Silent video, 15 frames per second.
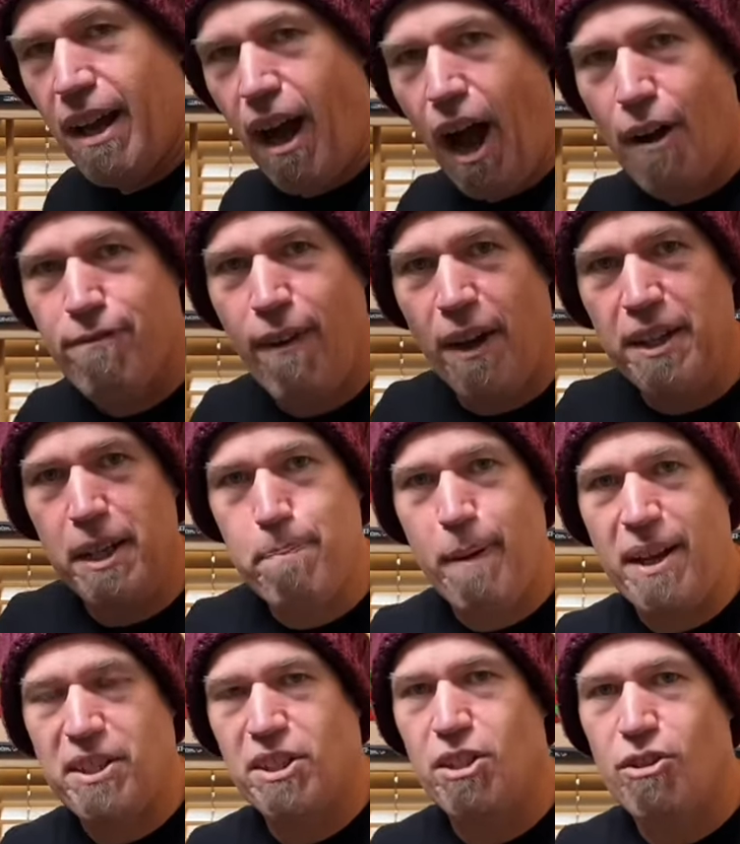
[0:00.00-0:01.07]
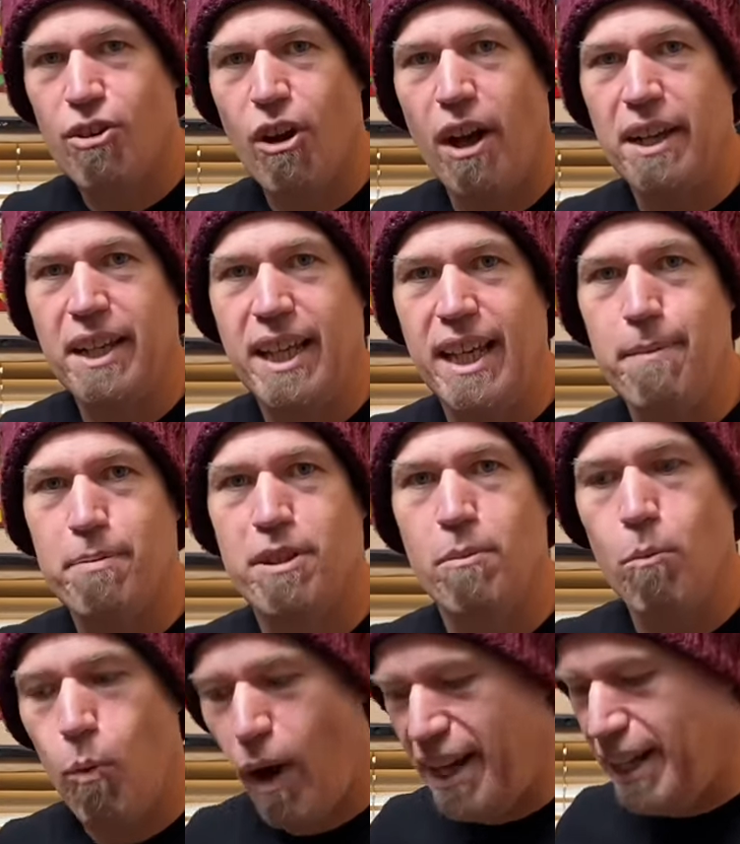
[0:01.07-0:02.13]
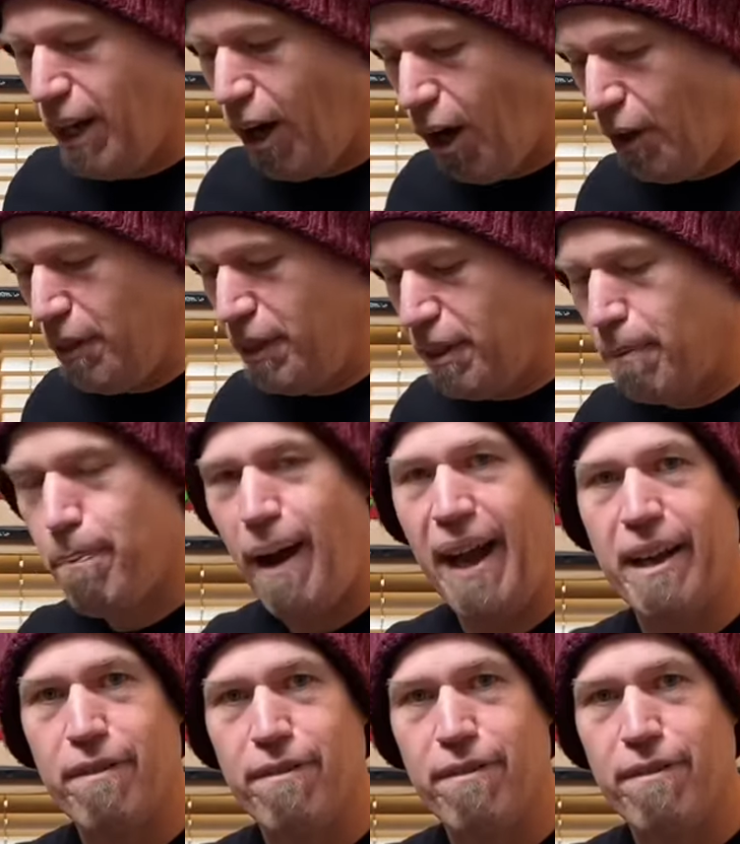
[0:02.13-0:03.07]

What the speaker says: I find it best to try and keep some weight on the back